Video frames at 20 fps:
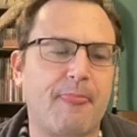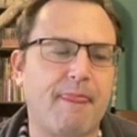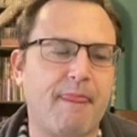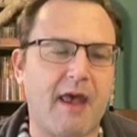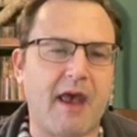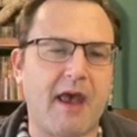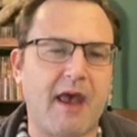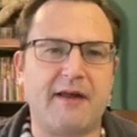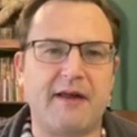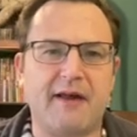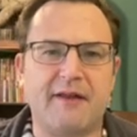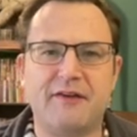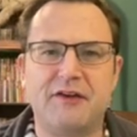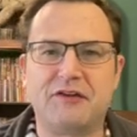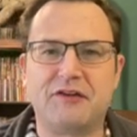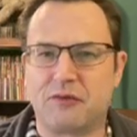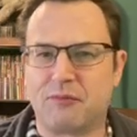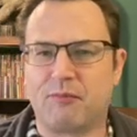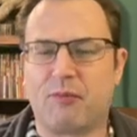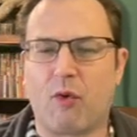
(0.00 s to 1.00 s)
And, and
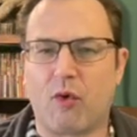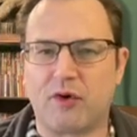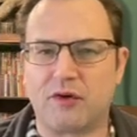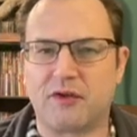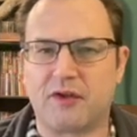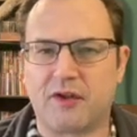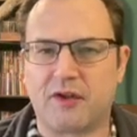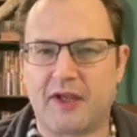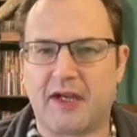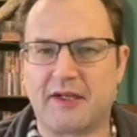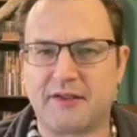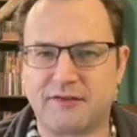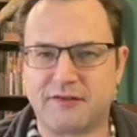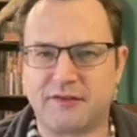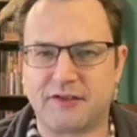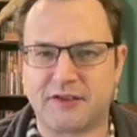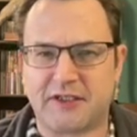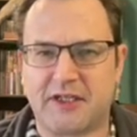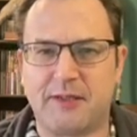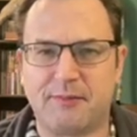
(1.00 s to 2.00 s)
these are important things
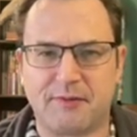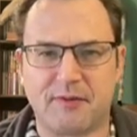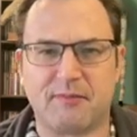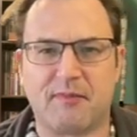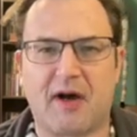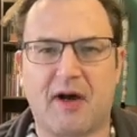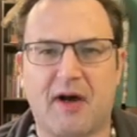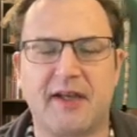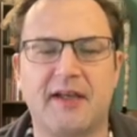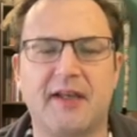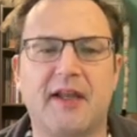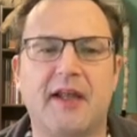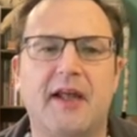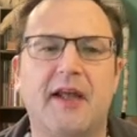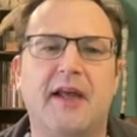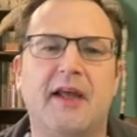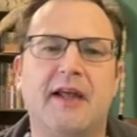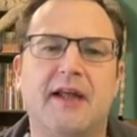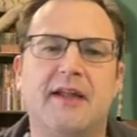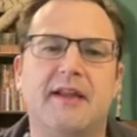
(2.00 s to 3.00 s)
to keep in mind
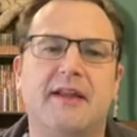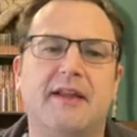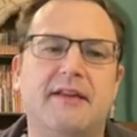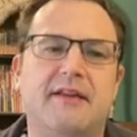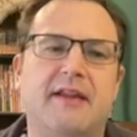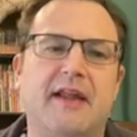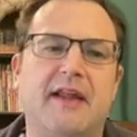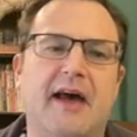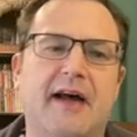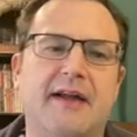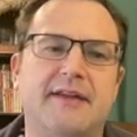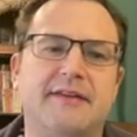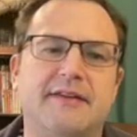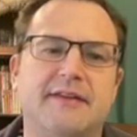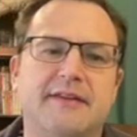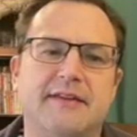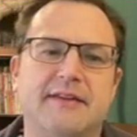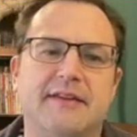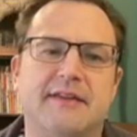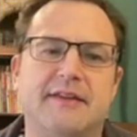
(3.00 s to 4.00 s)
that
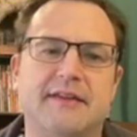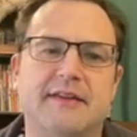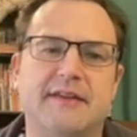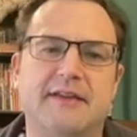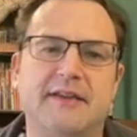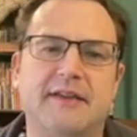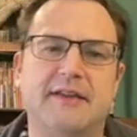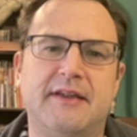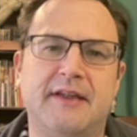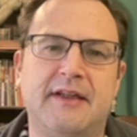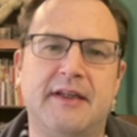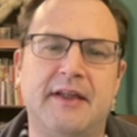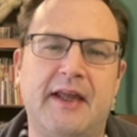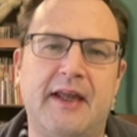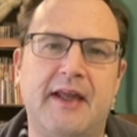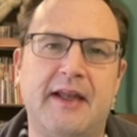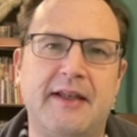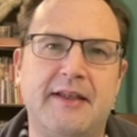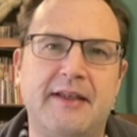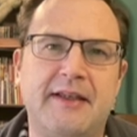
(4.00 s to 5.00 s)

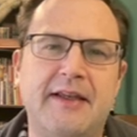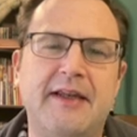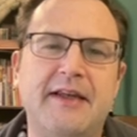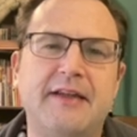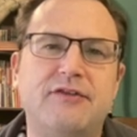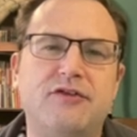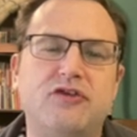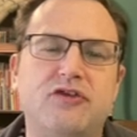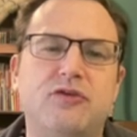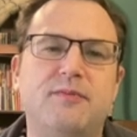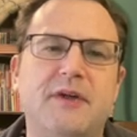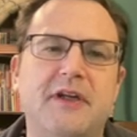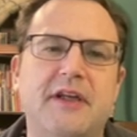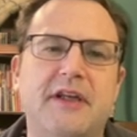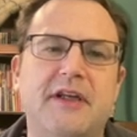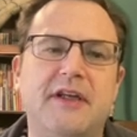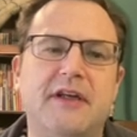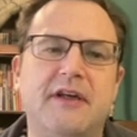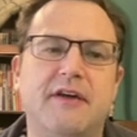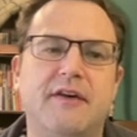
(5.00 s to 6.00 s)
it needs to
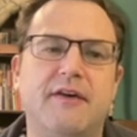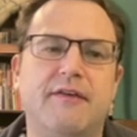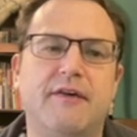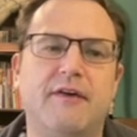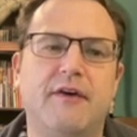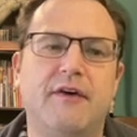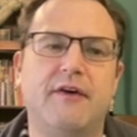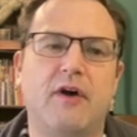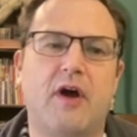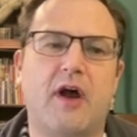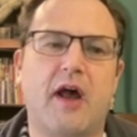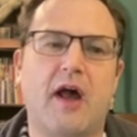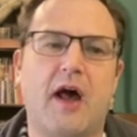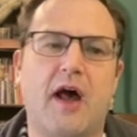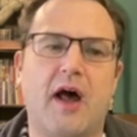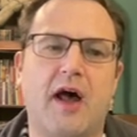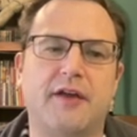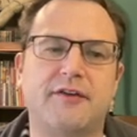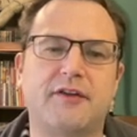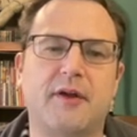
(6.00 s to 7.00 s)
be
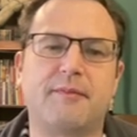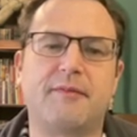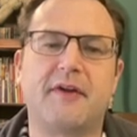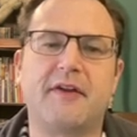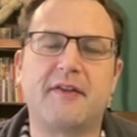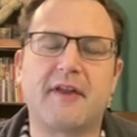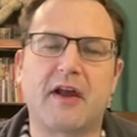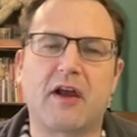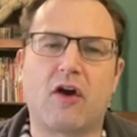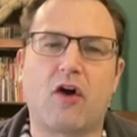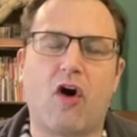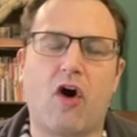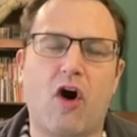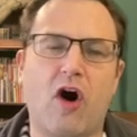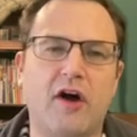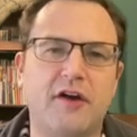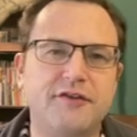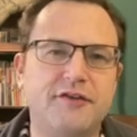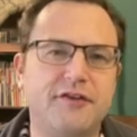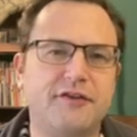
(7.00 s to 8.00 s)
uh, something that
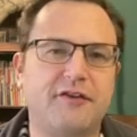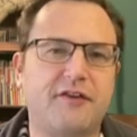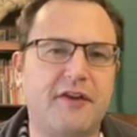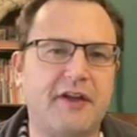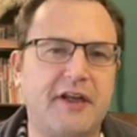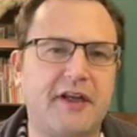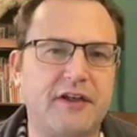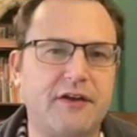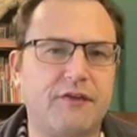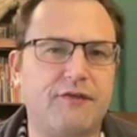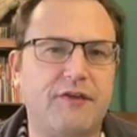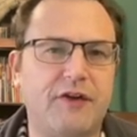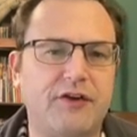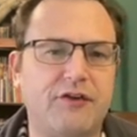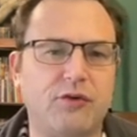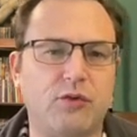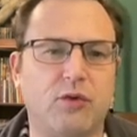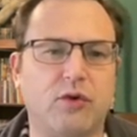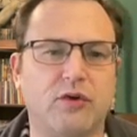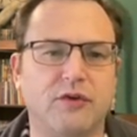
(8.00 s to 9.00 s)
causes the
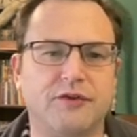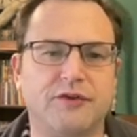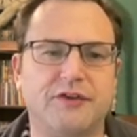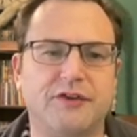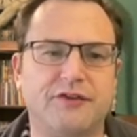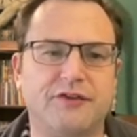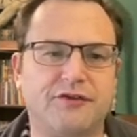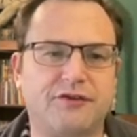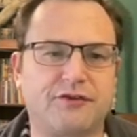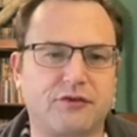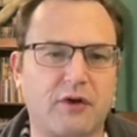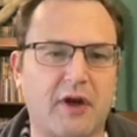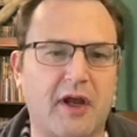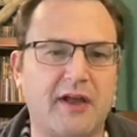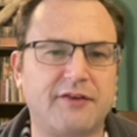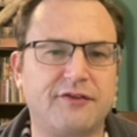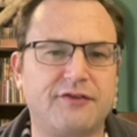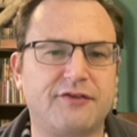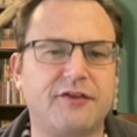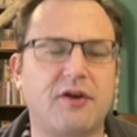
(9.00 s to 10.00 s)
individual
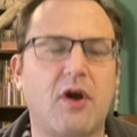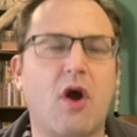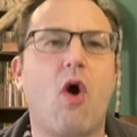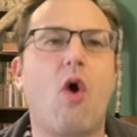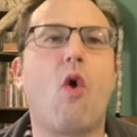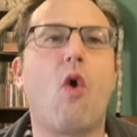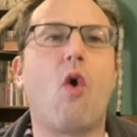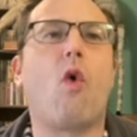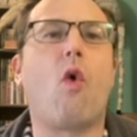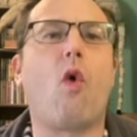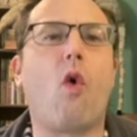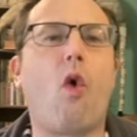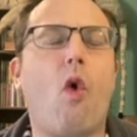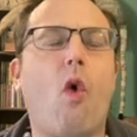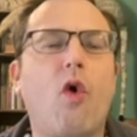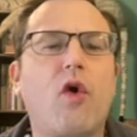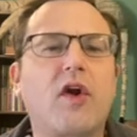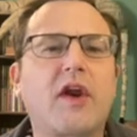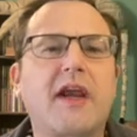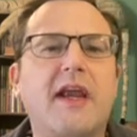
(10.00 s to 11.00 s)
distress
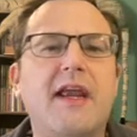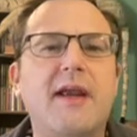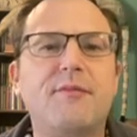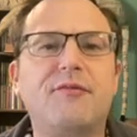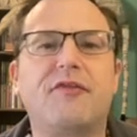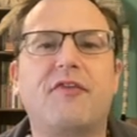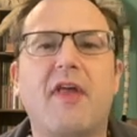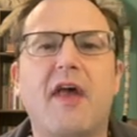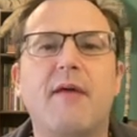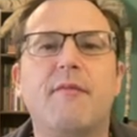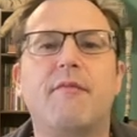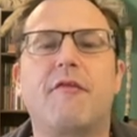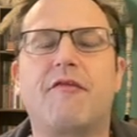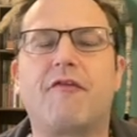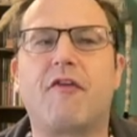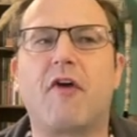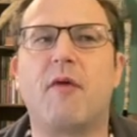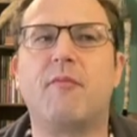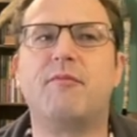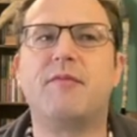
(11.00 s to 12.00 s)
or keeps them
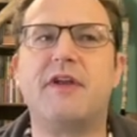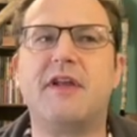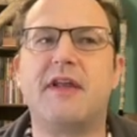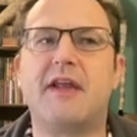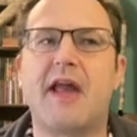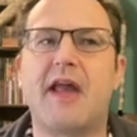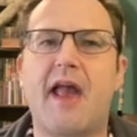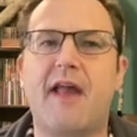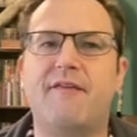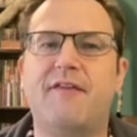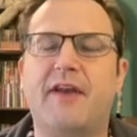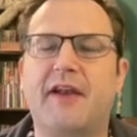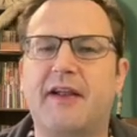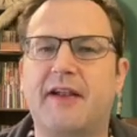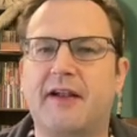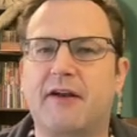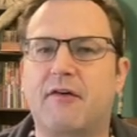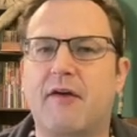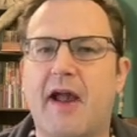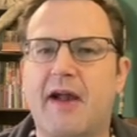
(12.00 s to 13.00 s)
from behaving
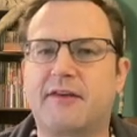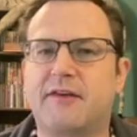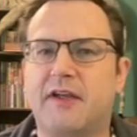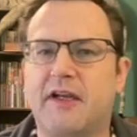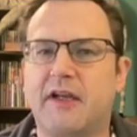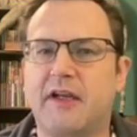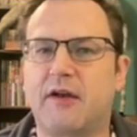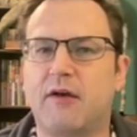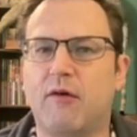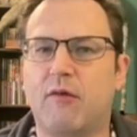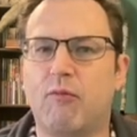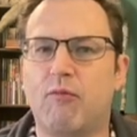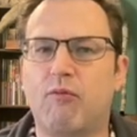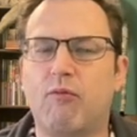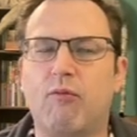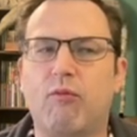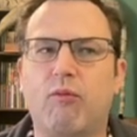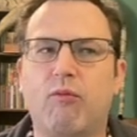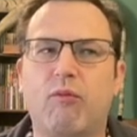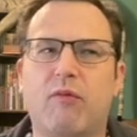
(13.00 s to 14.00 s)
and interacting.
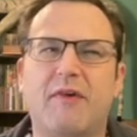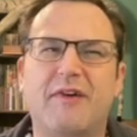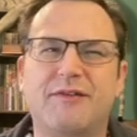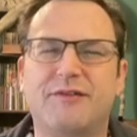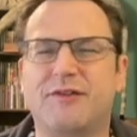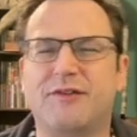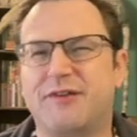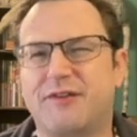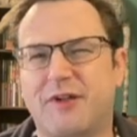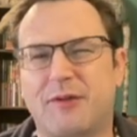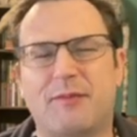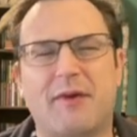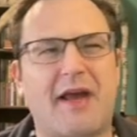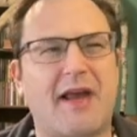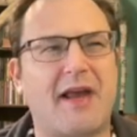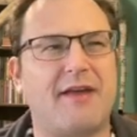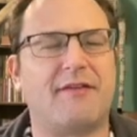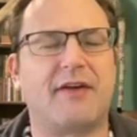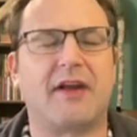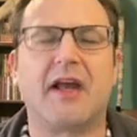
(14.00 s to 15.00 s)
I also want to say behaving.